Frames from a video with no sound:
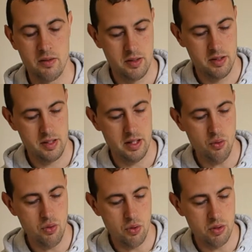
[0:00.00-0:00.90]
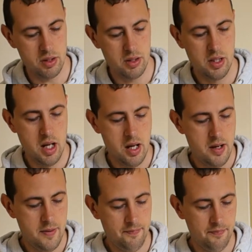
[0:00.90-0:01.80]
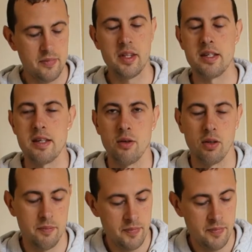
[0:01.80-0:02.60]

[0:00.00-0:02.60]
see. Ooh, this is hot,